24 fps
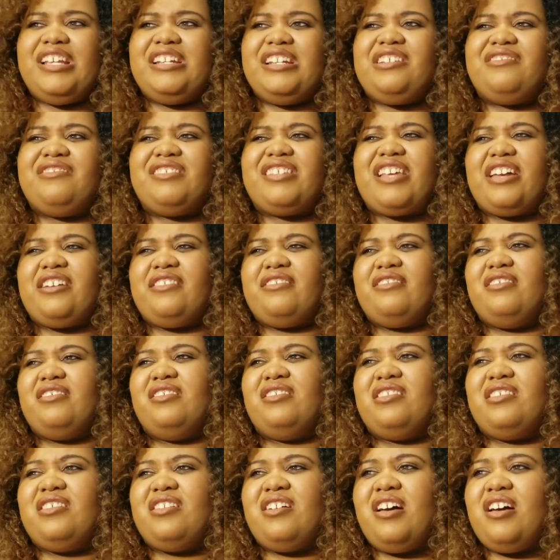And that was like
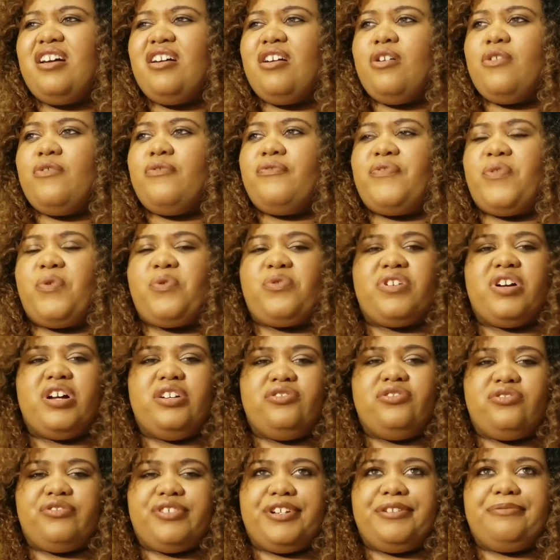
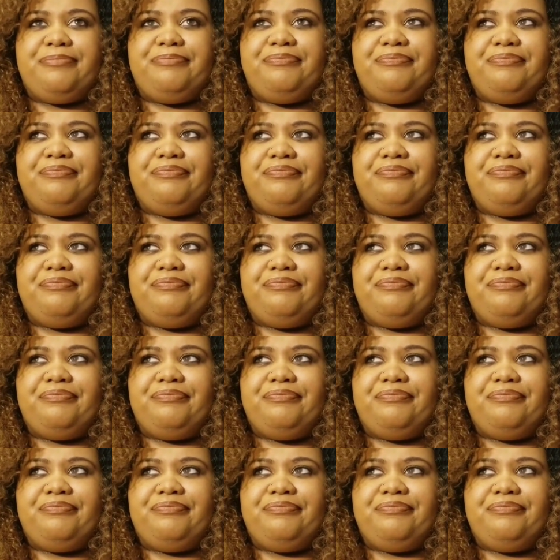$400.